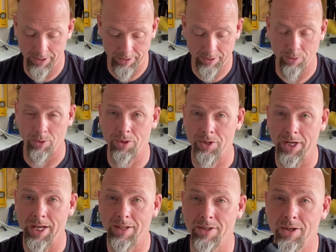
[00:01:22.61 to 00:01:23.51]
Of course, you
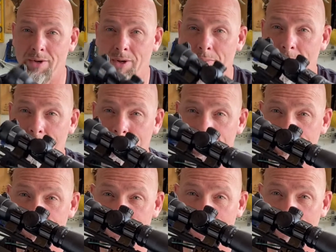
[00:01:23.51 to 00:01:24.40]
guys know I put a new
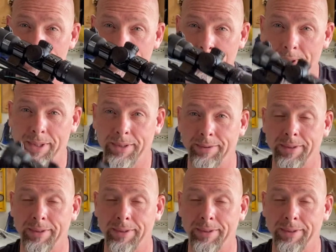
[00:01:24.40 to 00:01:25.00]
scope on it